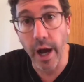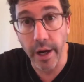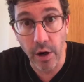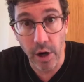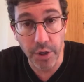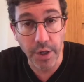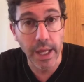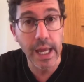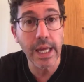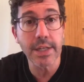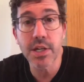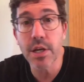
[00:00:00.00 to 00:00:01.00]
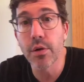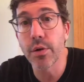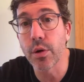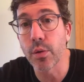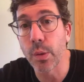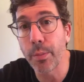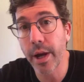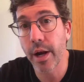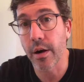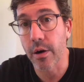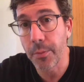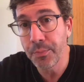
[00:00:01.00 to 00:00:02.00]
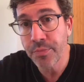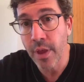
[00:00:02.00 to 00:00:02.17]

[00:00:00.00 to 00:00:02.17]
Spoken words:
called an anterior repair.